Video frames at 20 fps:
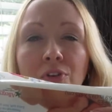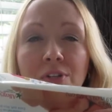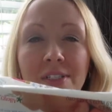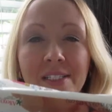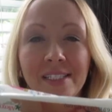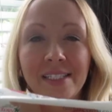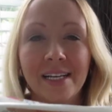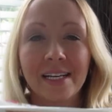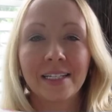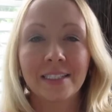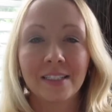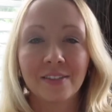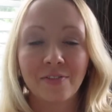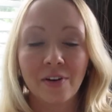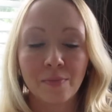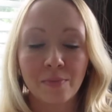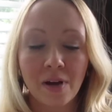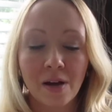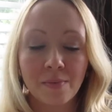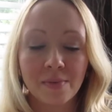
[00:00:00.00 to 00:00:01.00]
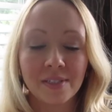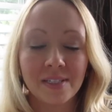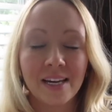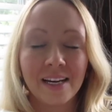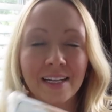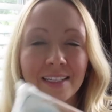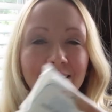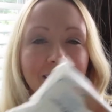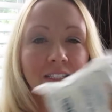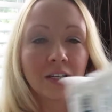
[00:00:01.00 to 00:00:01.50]
for six, if I'm not
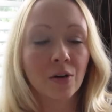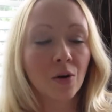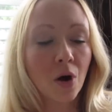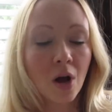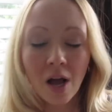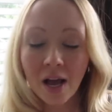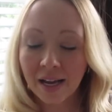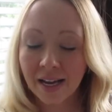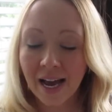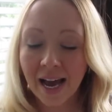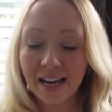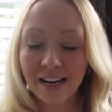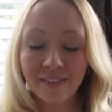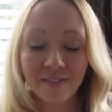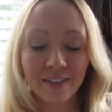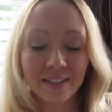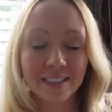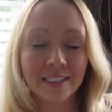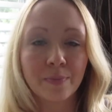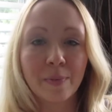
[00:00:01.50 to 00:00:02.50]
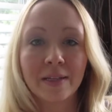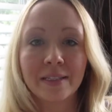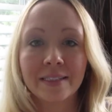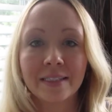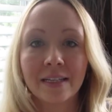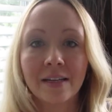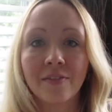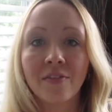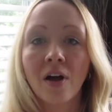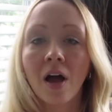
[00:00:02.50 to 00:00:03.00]
mistaken. So kind of
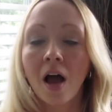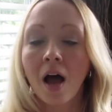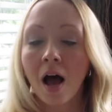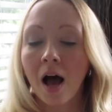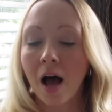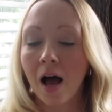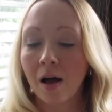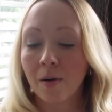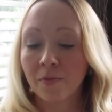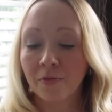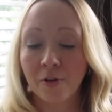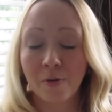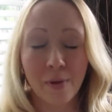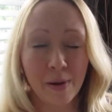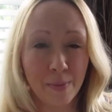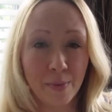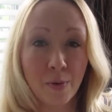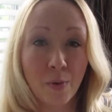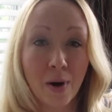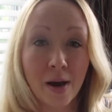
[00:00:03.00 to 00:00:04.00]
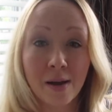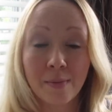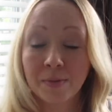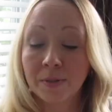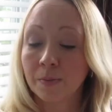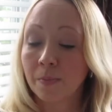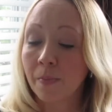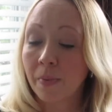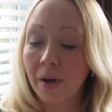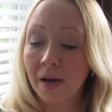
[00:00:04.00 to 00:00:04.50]
expensive um, for baby
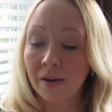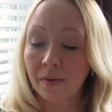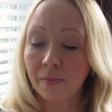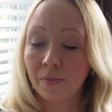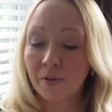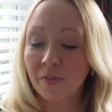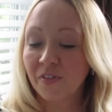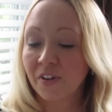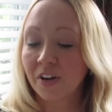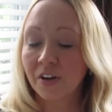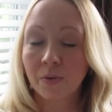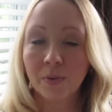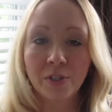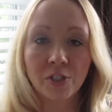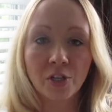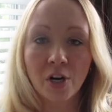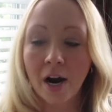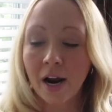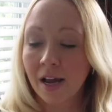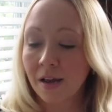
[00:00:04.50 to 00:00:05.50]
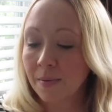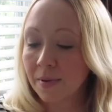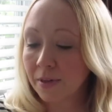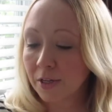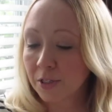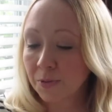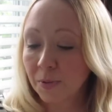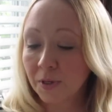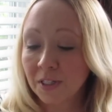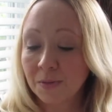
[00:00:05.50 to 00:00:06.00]
wipes, but we figured we'd try them, and
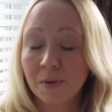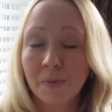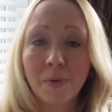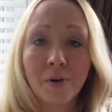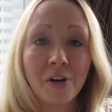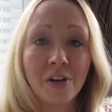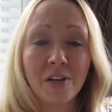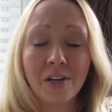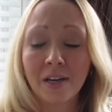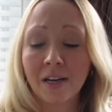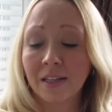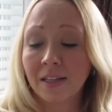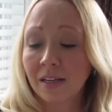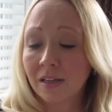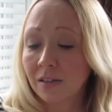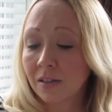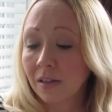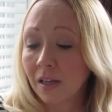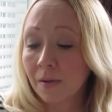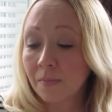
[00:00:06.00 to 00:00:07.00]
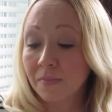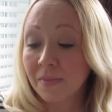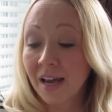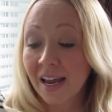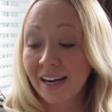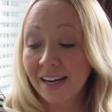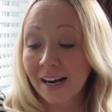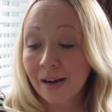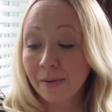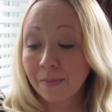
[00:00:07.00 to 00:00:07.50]
they're supposed to be pretty good. They're um,
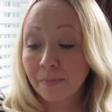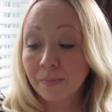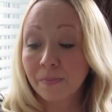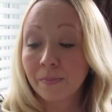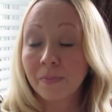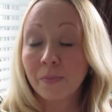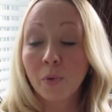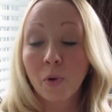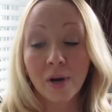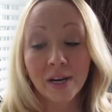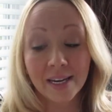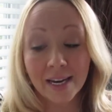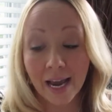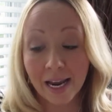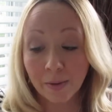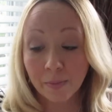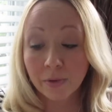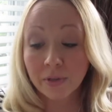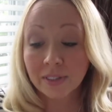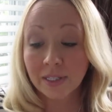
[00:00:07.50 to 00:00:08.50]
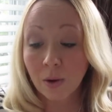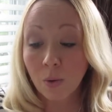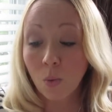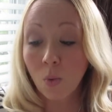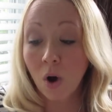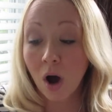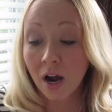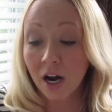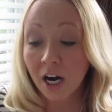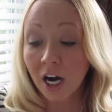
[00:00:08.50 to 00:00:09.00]
99 09 percent
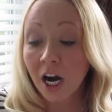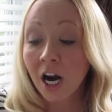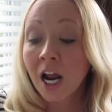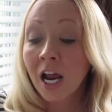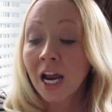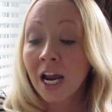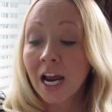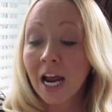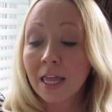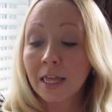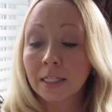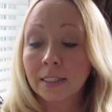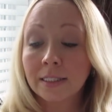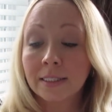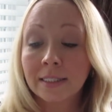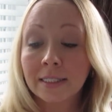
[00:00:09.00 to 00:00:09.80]
water and then